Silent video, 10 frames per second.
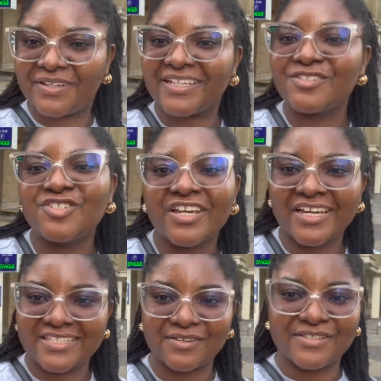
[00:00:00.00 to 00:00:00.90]
I told you
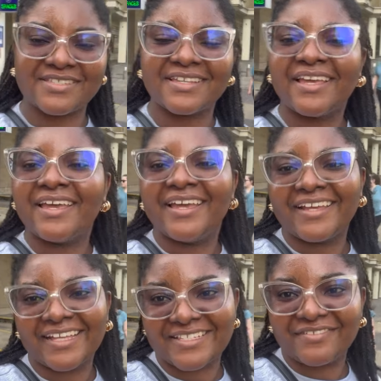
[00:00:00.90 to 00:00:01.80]
guys I was
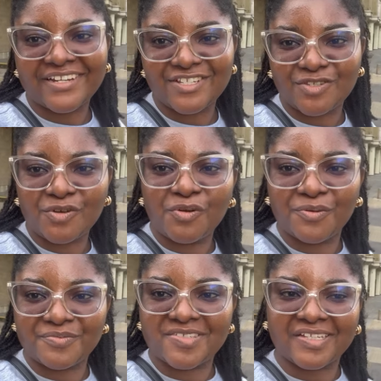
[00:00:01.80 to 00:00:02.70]
getting ready to go
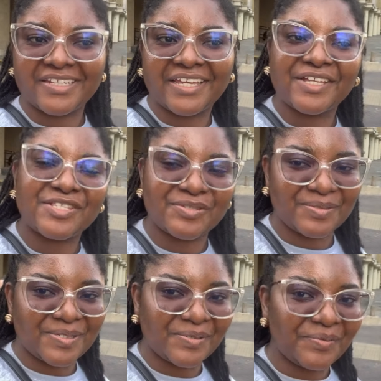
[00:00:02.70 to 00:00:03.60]
home Sunday too,
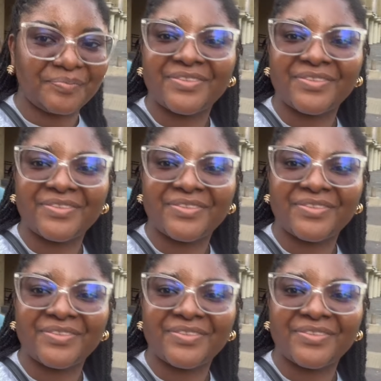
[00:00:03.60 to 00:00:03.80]
so